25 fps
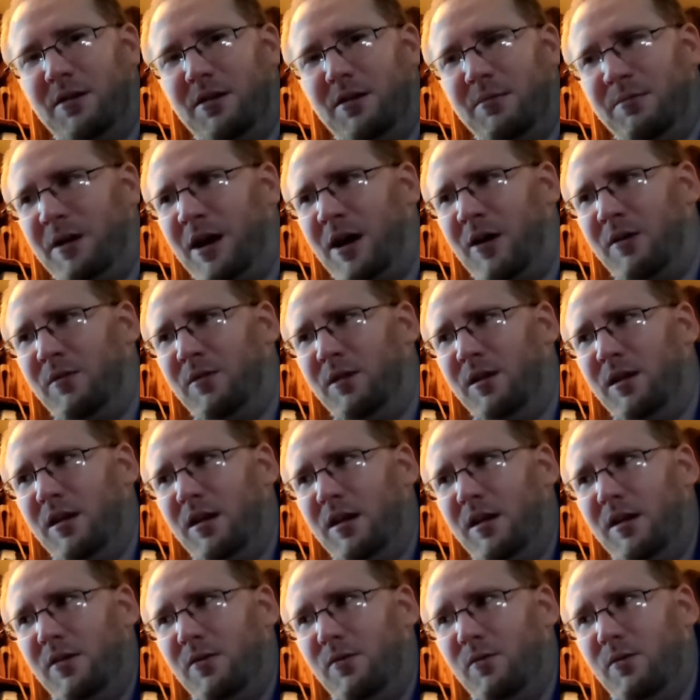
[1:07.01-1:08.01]
about
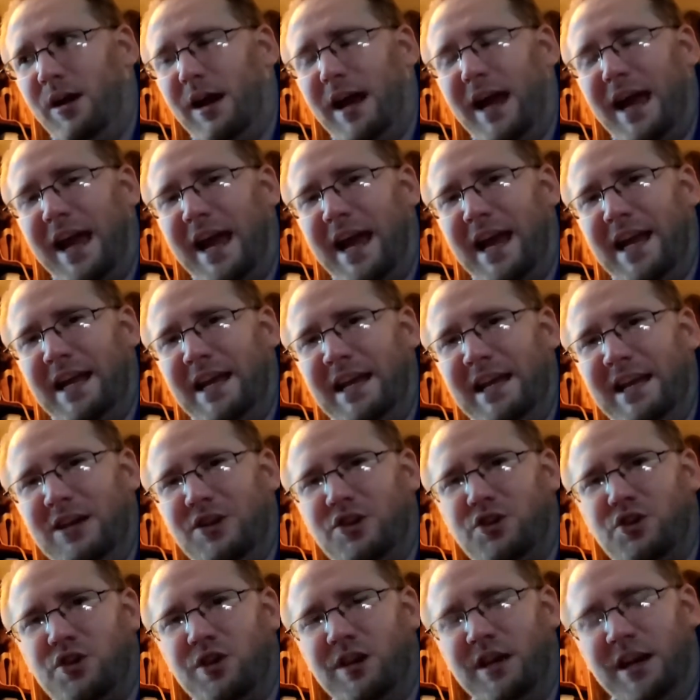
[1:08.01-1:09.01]
what
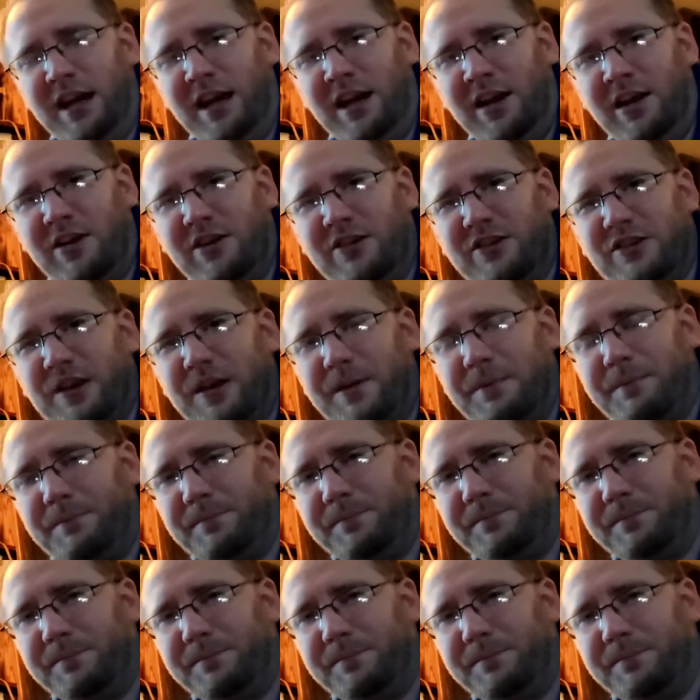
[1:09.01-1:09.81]
80-ish years